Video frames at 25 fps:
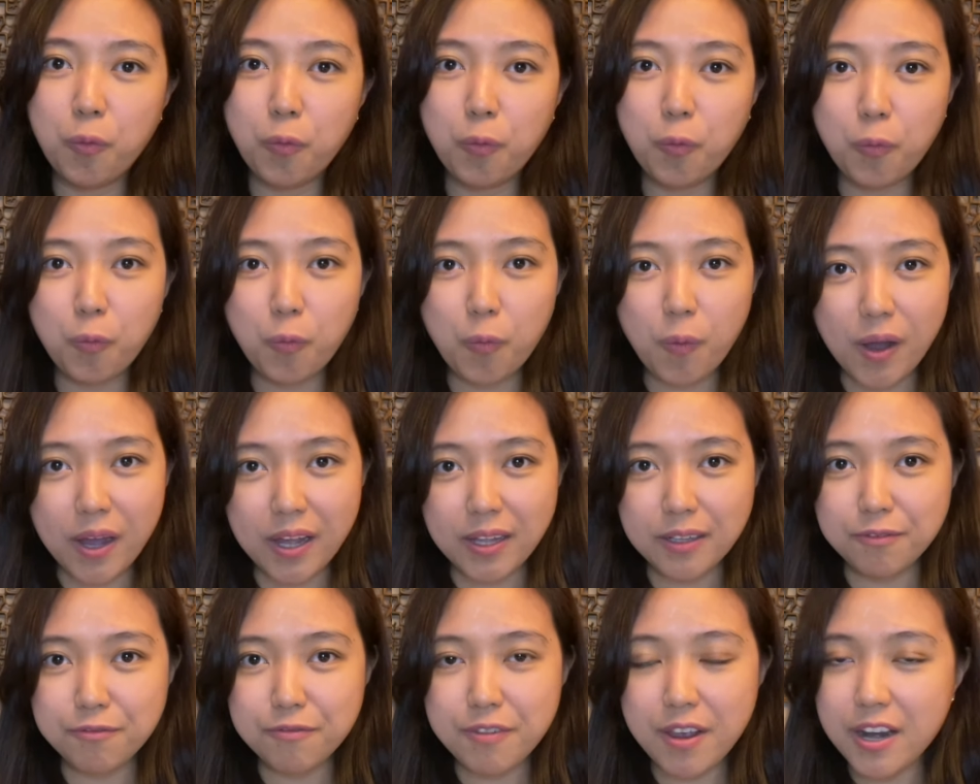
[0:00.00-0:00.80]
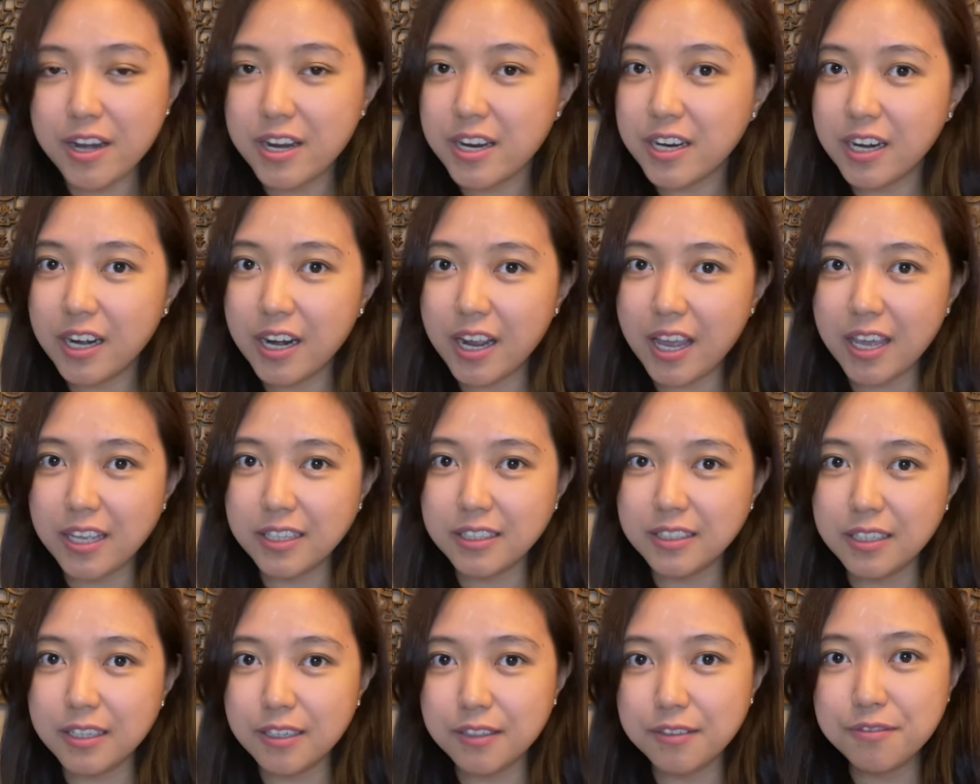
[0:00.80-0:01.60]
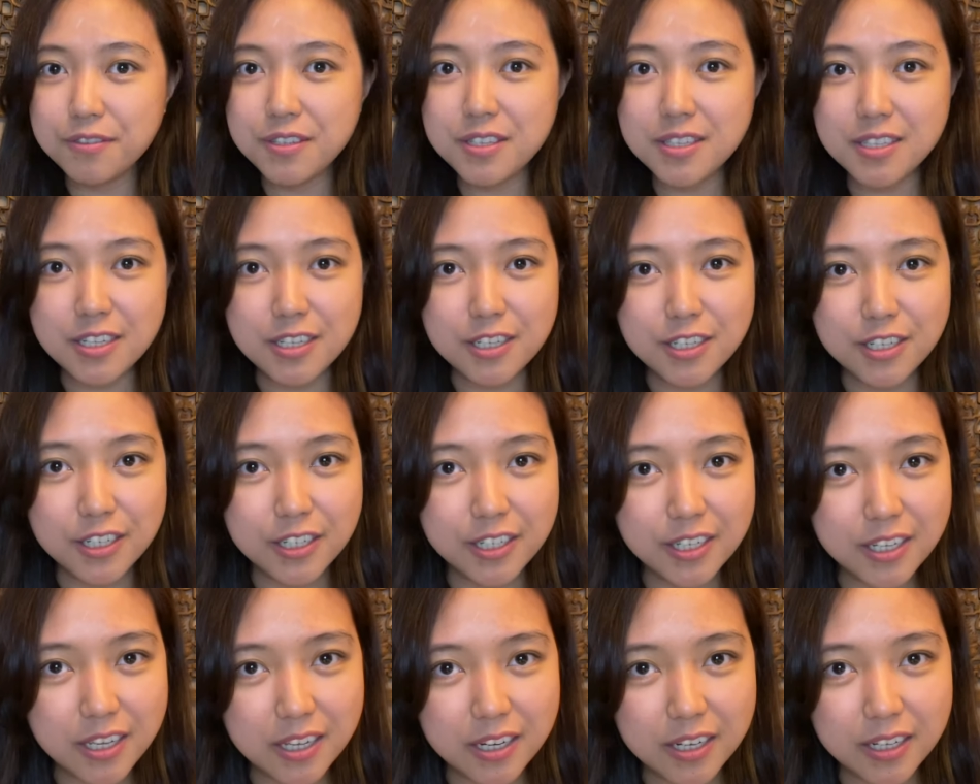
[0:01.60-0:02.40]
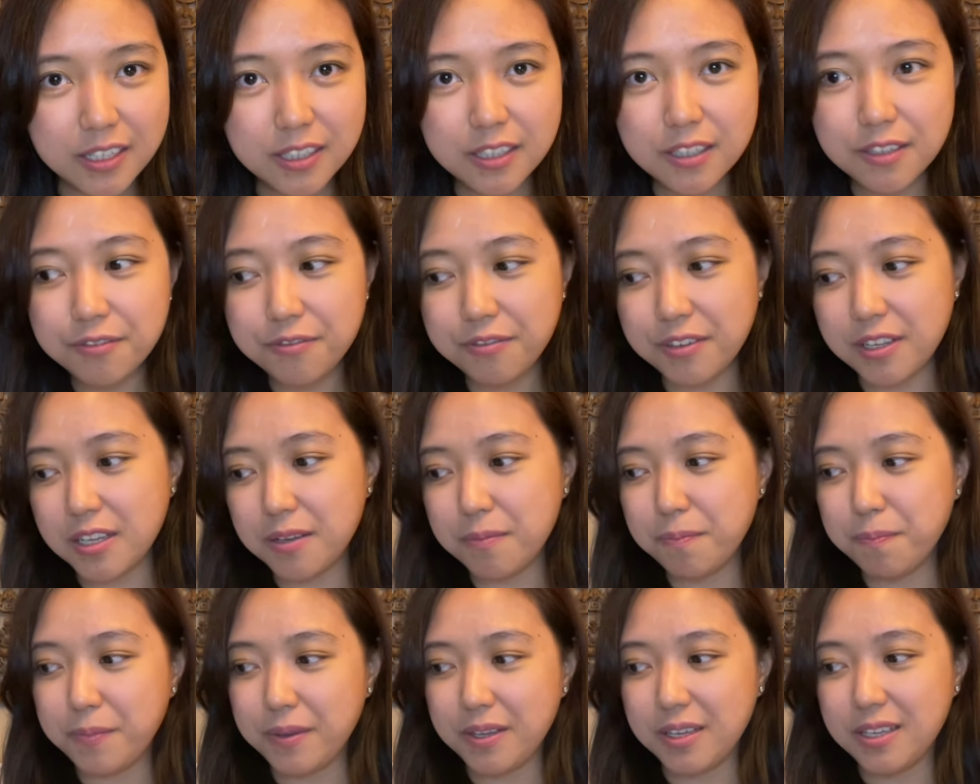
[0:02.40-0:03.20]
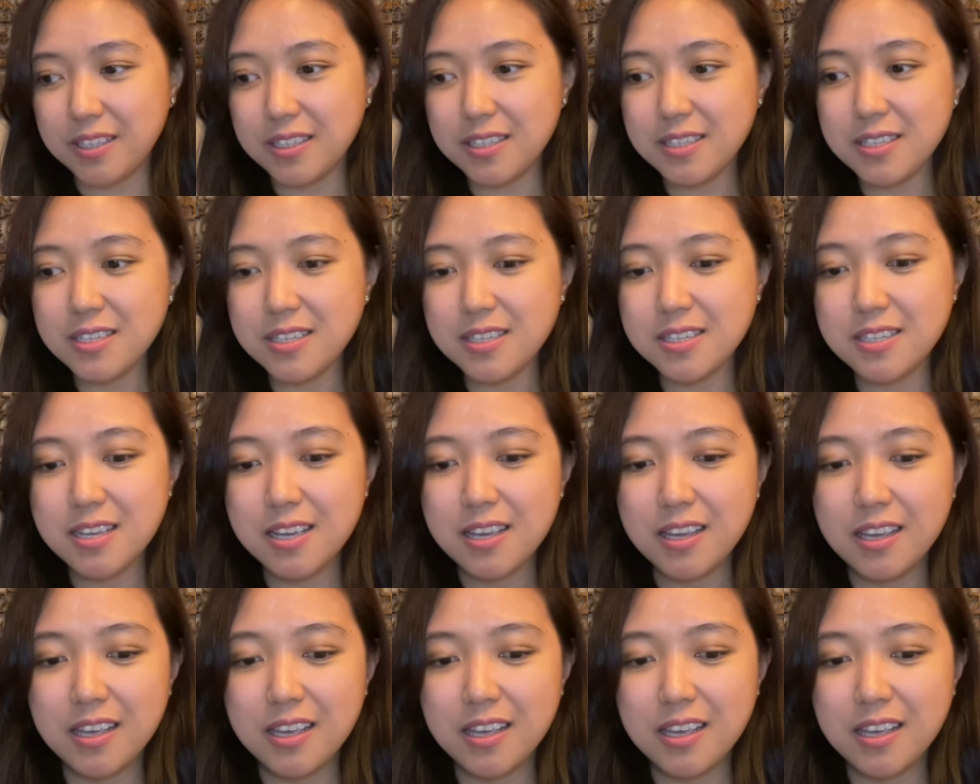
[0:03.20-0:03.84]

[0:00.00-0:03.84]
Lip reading: one very creative stitcher here in the Philippines,